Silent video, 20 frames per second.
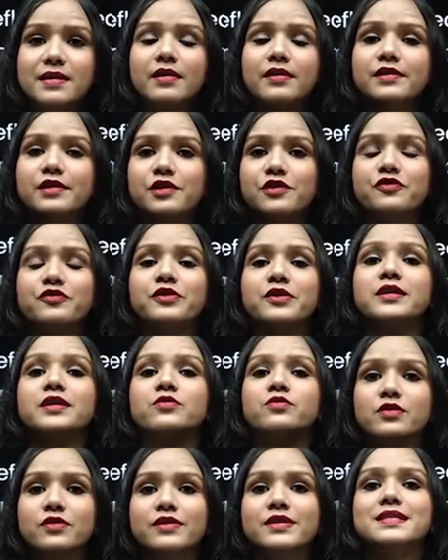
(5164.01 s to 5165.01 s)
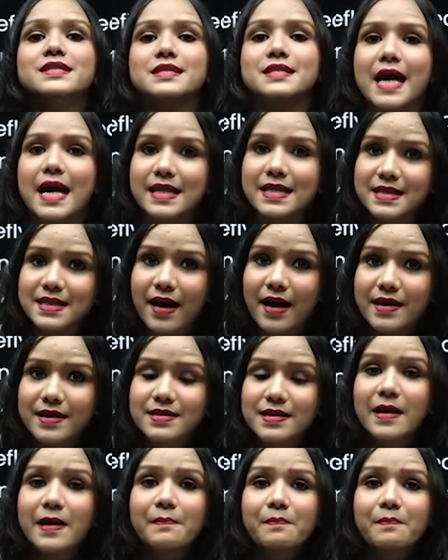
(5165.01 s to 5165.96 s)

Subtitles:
different vivid stanzas